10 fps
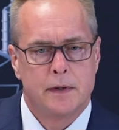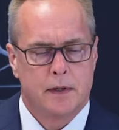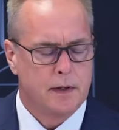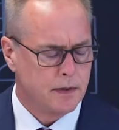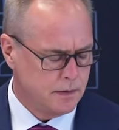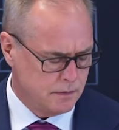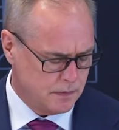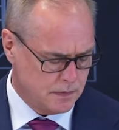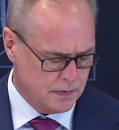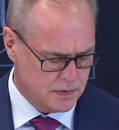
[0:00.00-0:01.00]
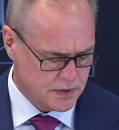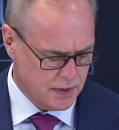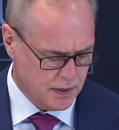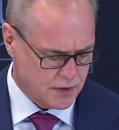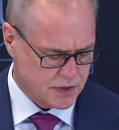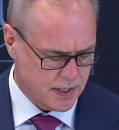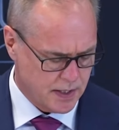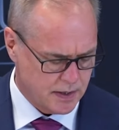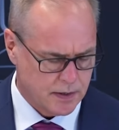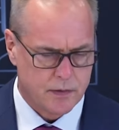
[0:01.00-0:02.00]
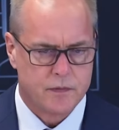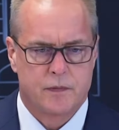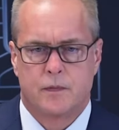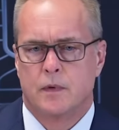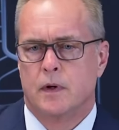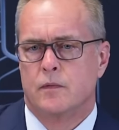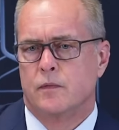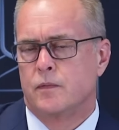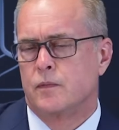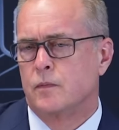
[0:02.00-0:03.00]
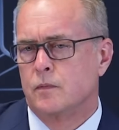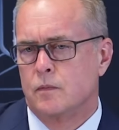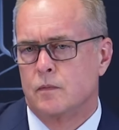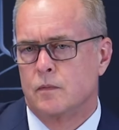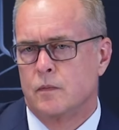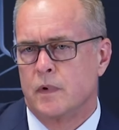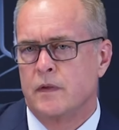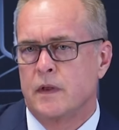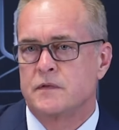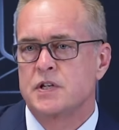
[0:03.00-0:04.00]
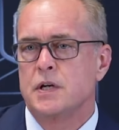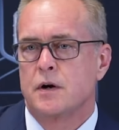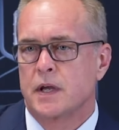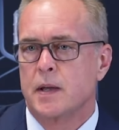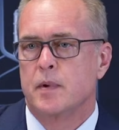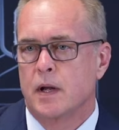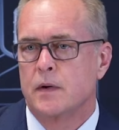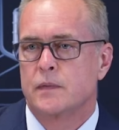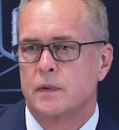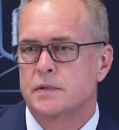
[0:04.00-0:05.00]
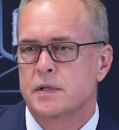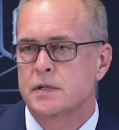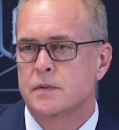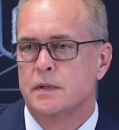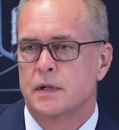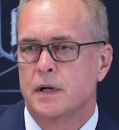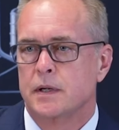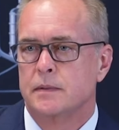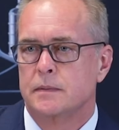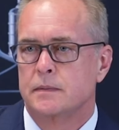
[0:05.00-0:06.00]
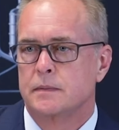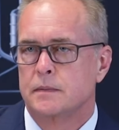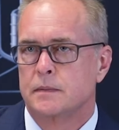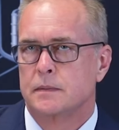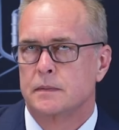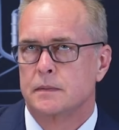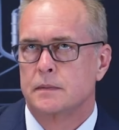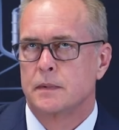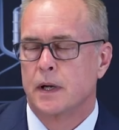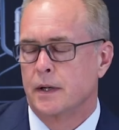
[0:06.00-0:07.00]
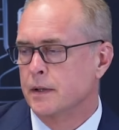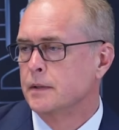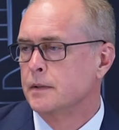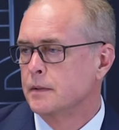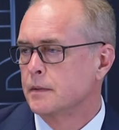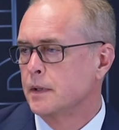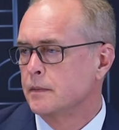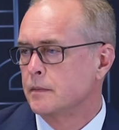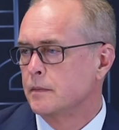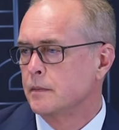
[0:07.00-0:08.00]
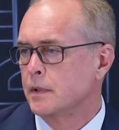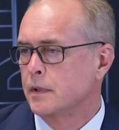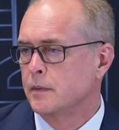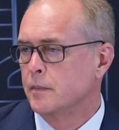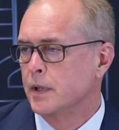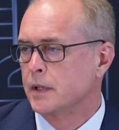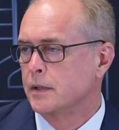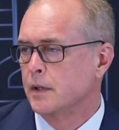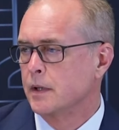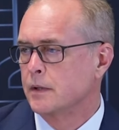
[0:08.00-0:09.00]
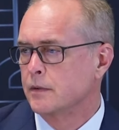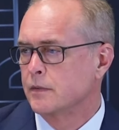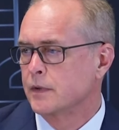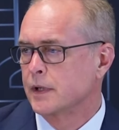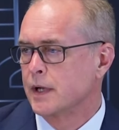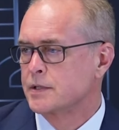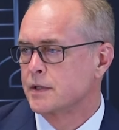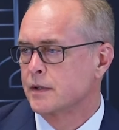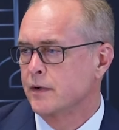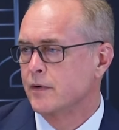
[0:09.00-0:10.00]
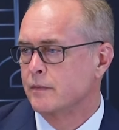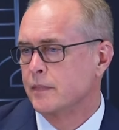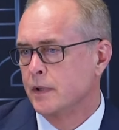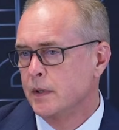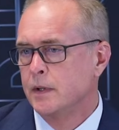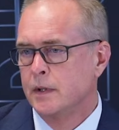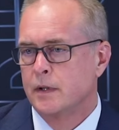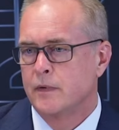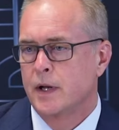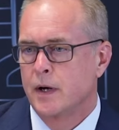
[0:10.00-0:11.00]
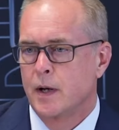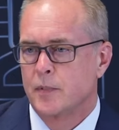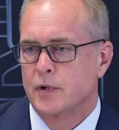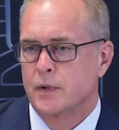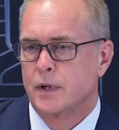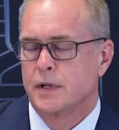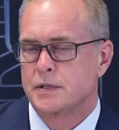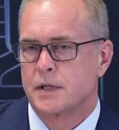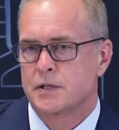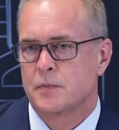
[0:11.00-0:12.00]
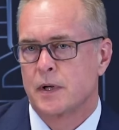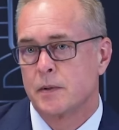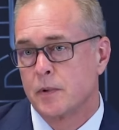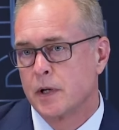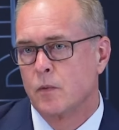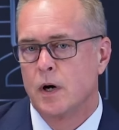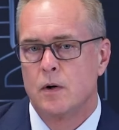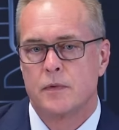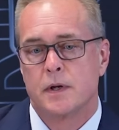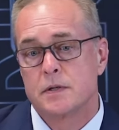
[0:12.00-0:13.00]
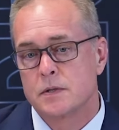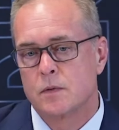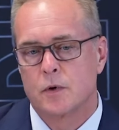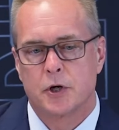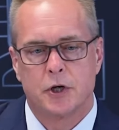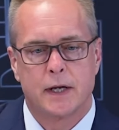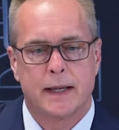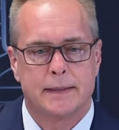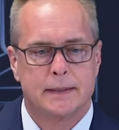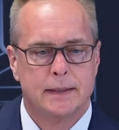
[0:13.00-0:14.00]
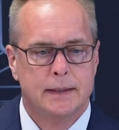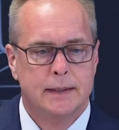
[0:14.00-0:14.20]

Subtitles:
Yeah, there's an understanding of they've seen our game enough. What's this one tonight? 100, right? I think we banged out 103 last year. They've had an opportunity to see us play well, things that we're good at.